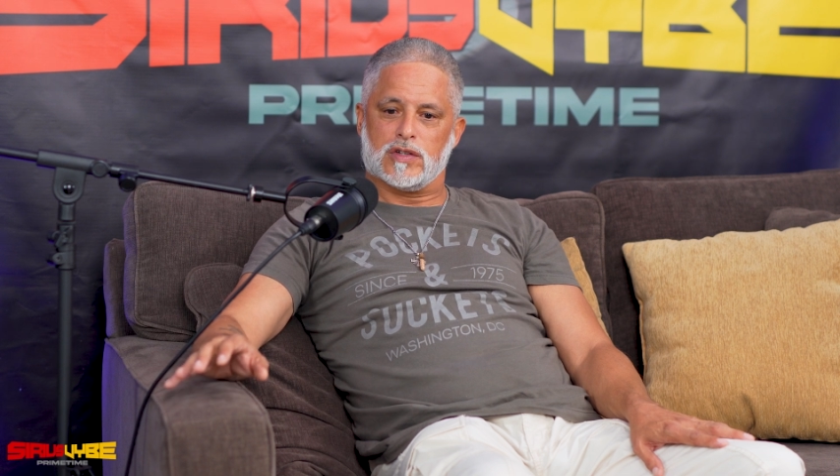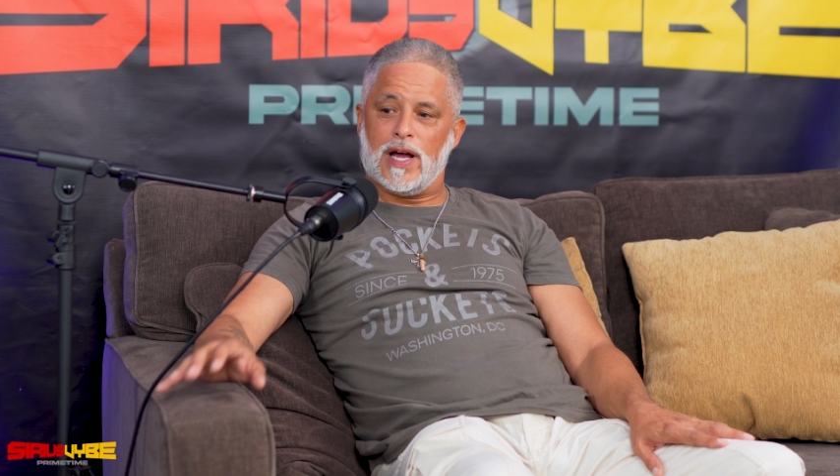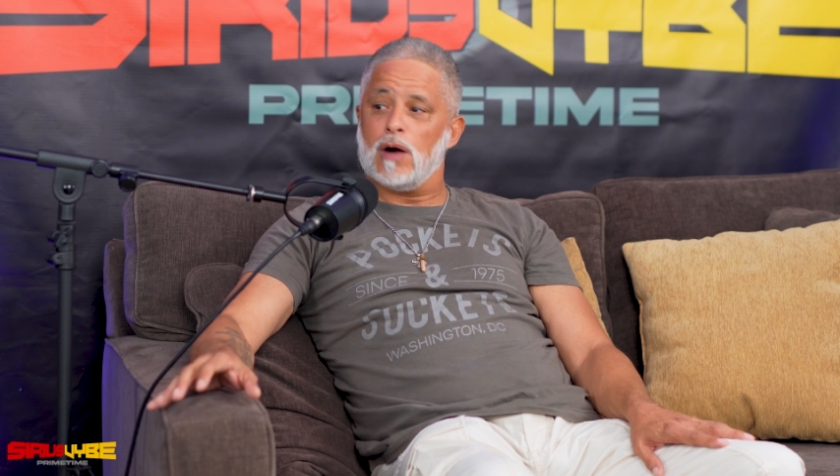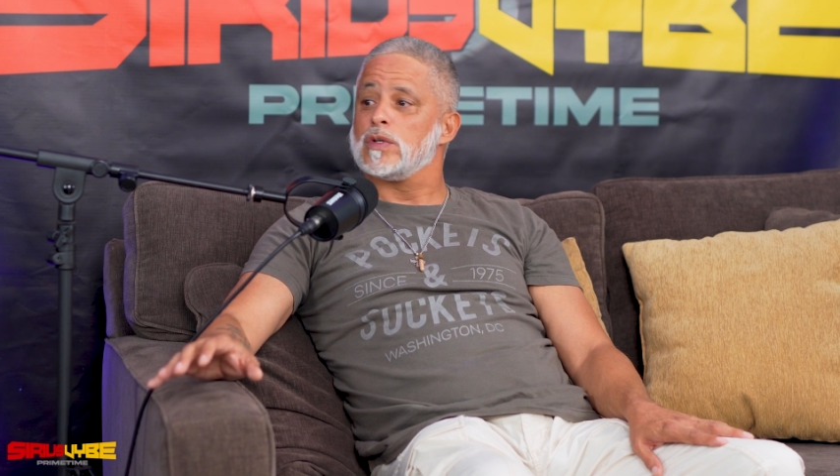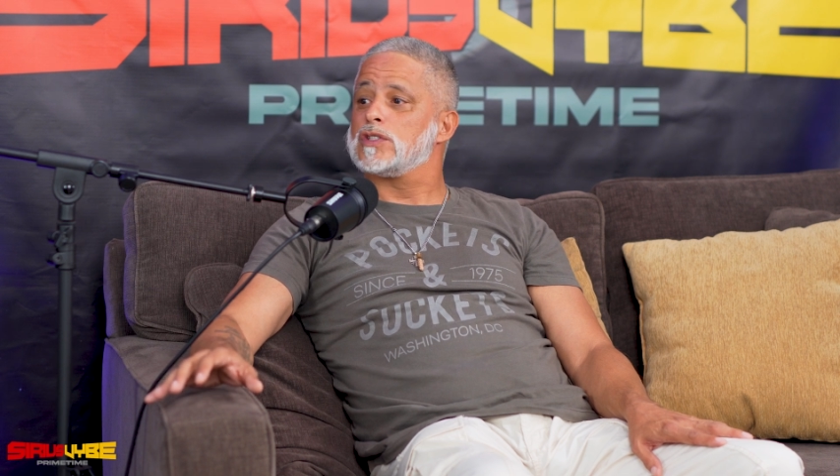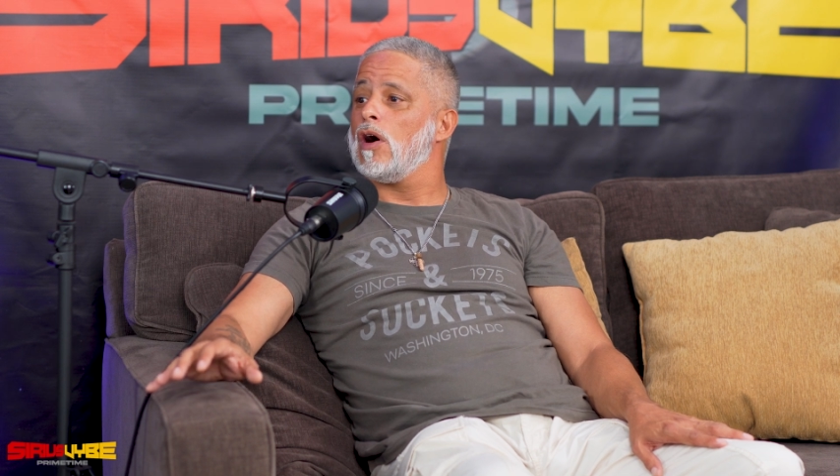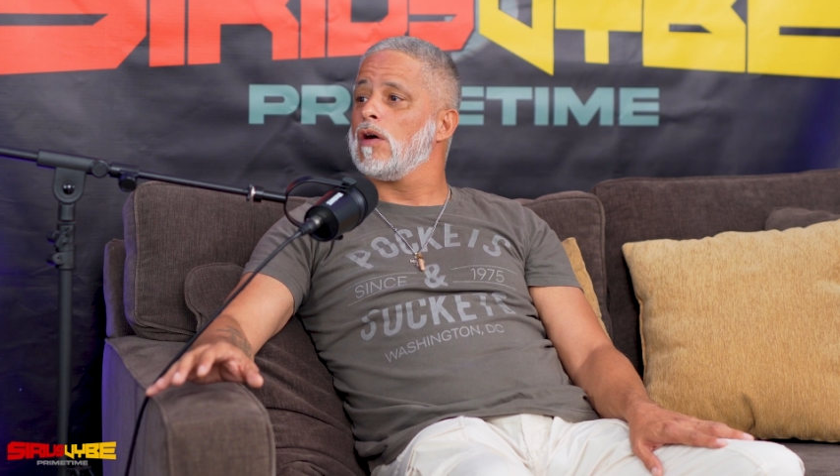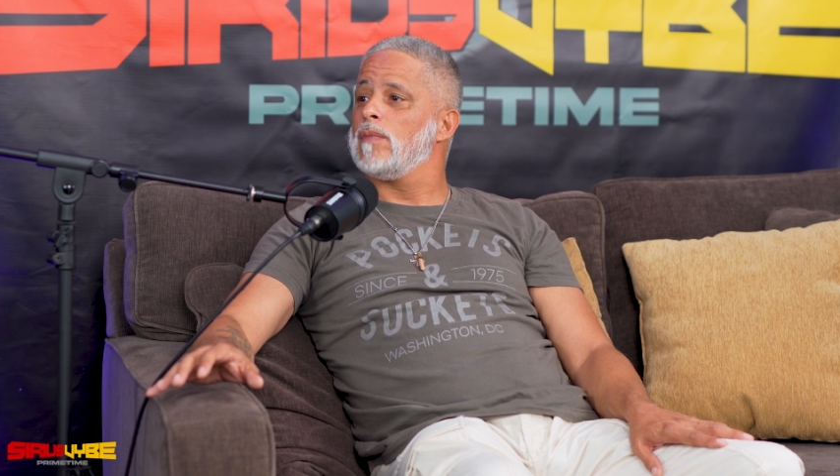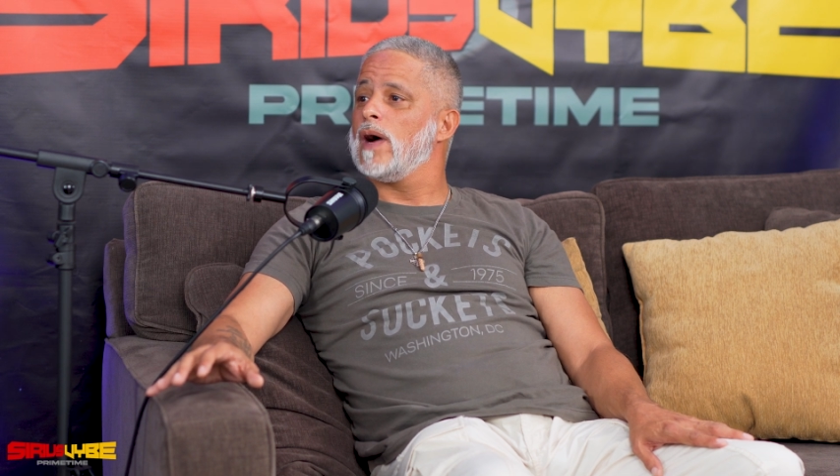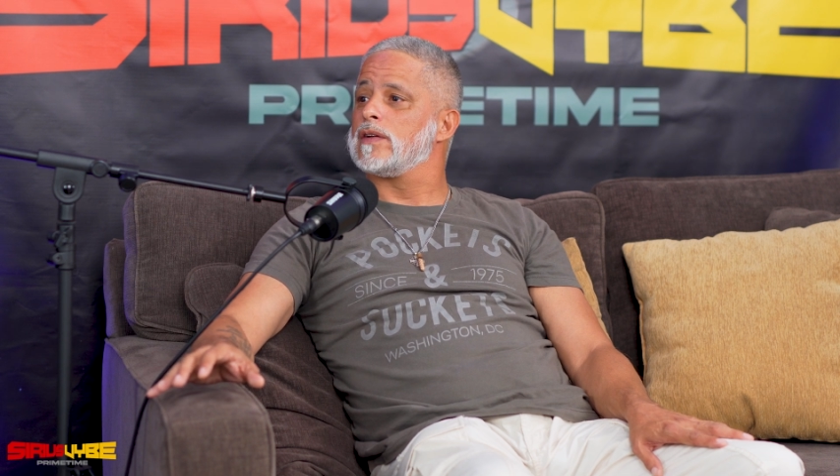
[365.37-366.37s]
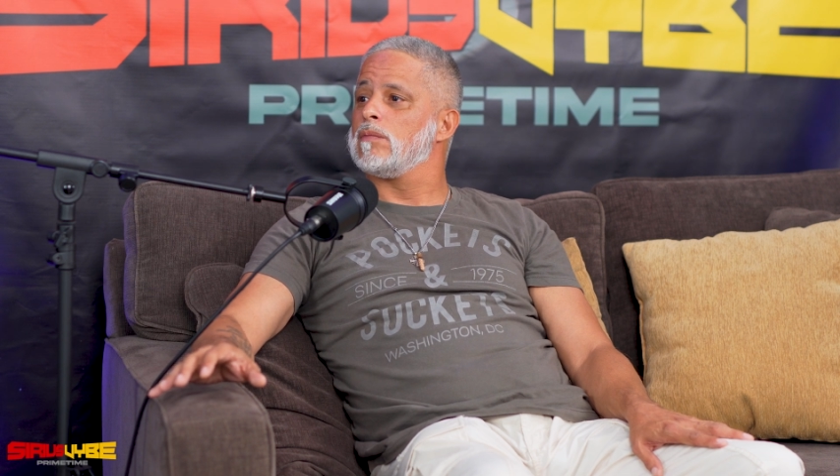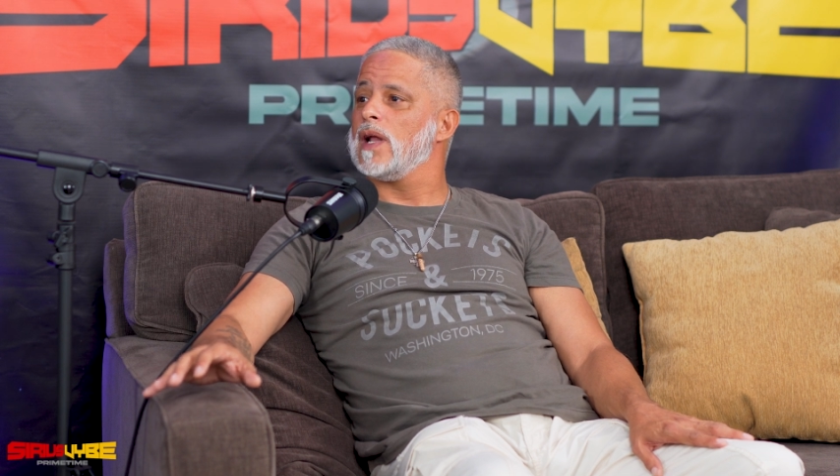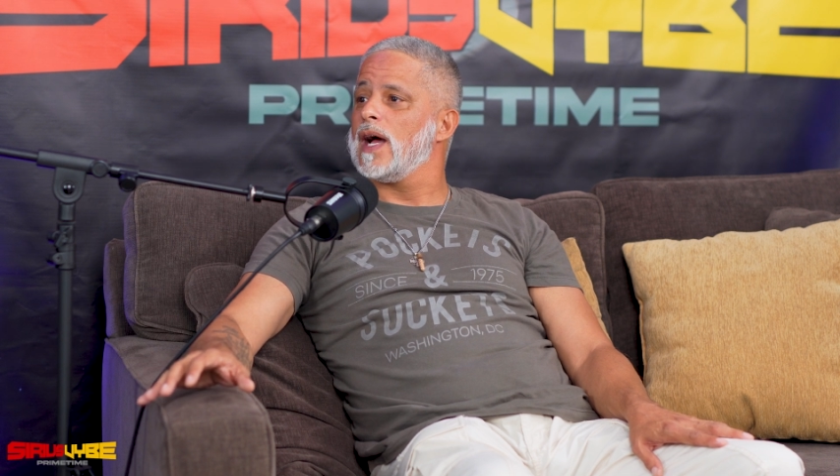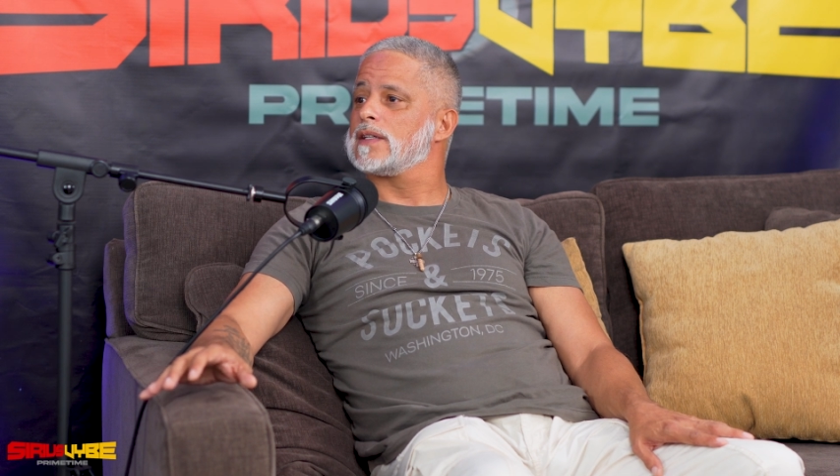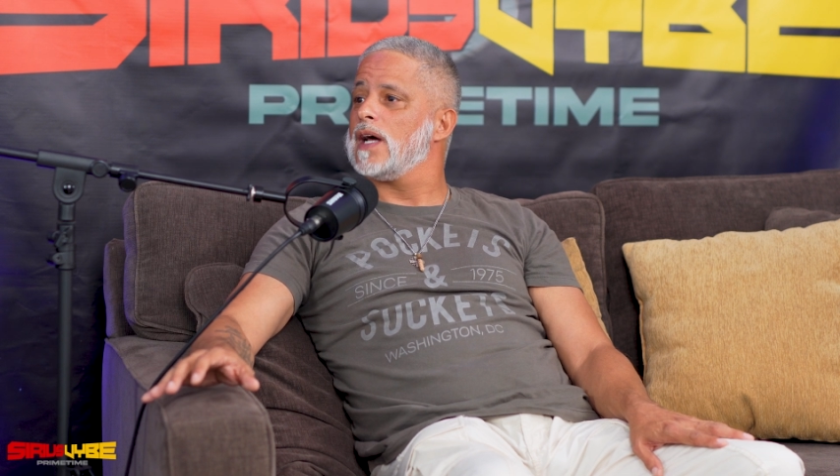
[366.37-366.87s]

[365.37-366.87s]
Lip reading: now we're talking about the black